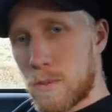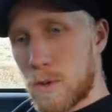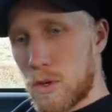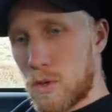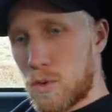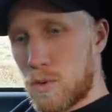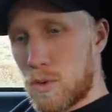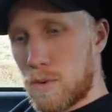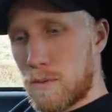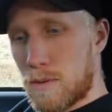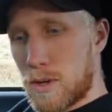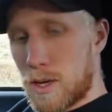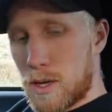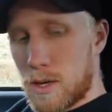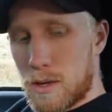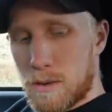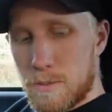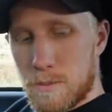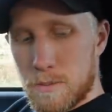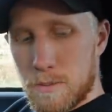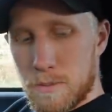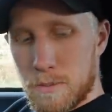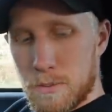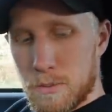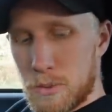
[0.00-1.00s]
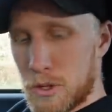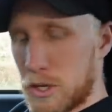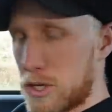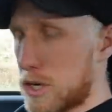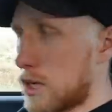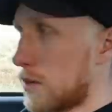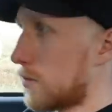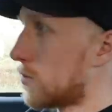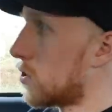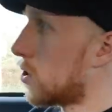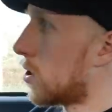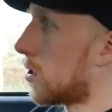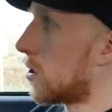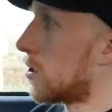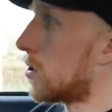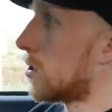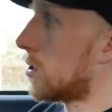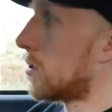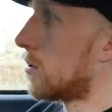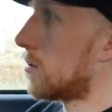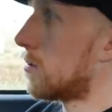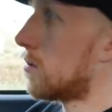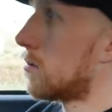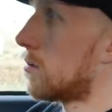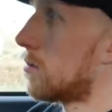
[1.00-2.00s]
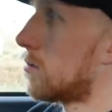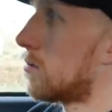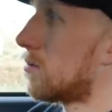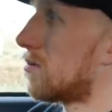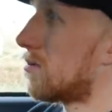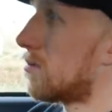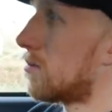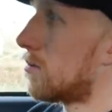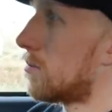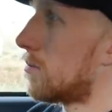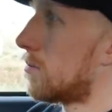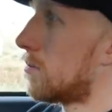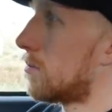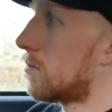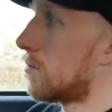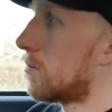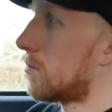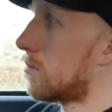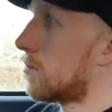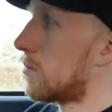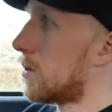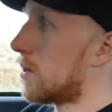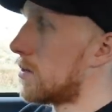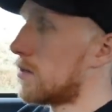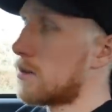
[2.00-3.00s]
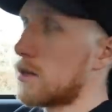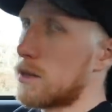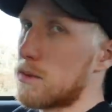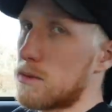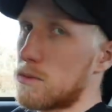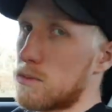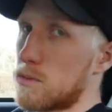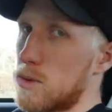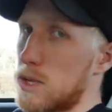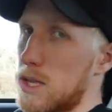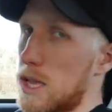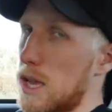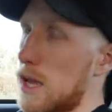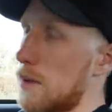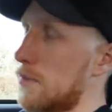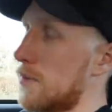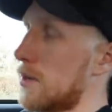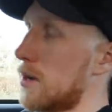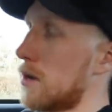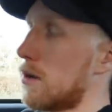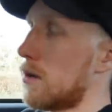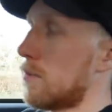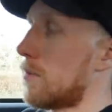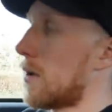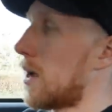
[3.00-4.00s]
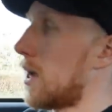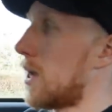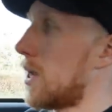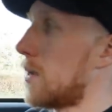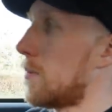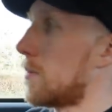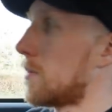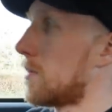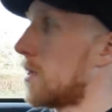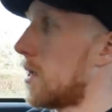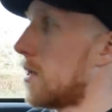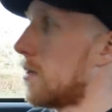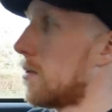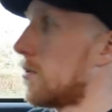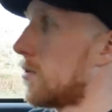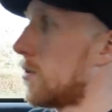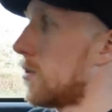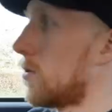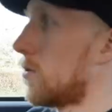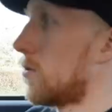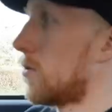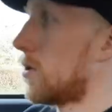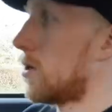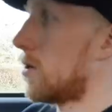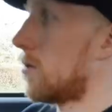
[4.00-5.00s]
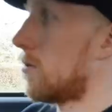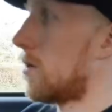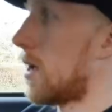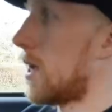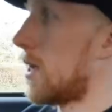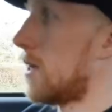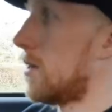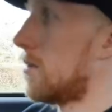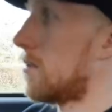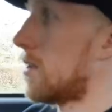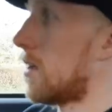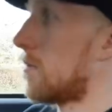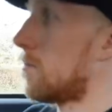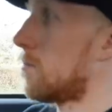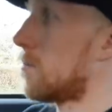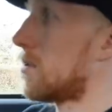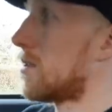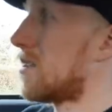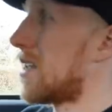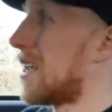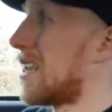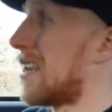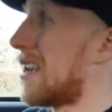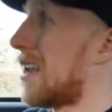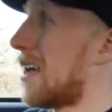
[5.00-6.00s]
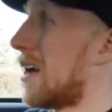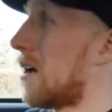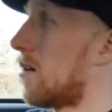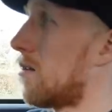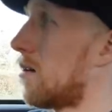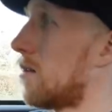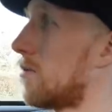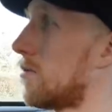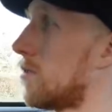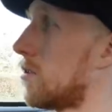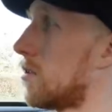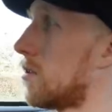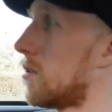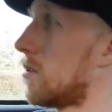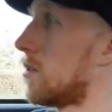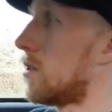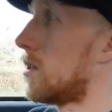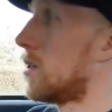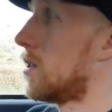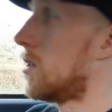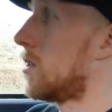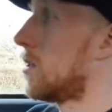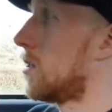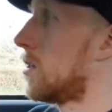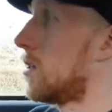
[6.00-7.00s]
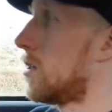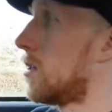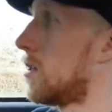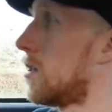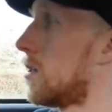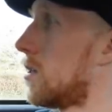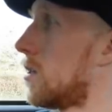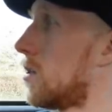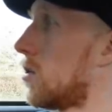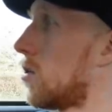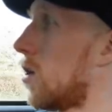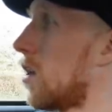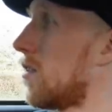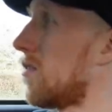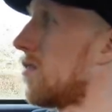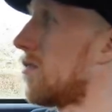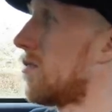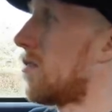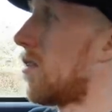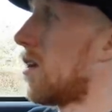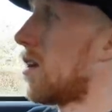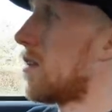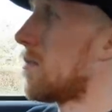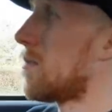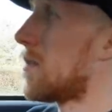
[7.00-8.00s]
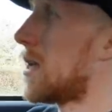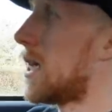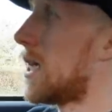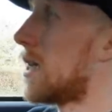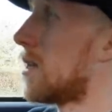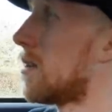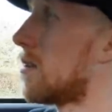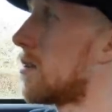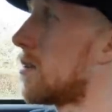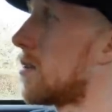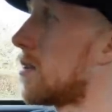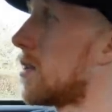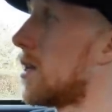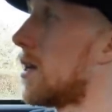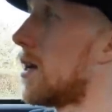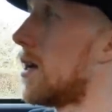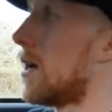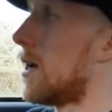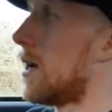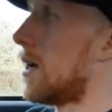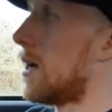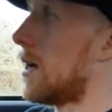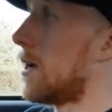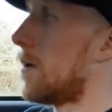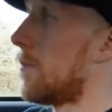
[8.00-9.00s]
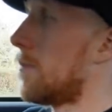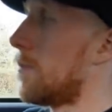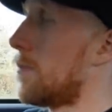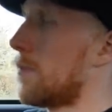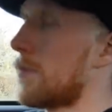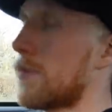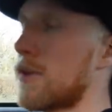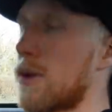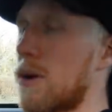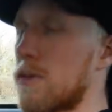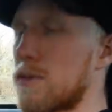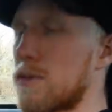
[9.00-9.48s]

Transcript: suppose we've uh, put enough charge in. I said, we came in at about 80%, so we're at 87% now after not even five minutes. Um,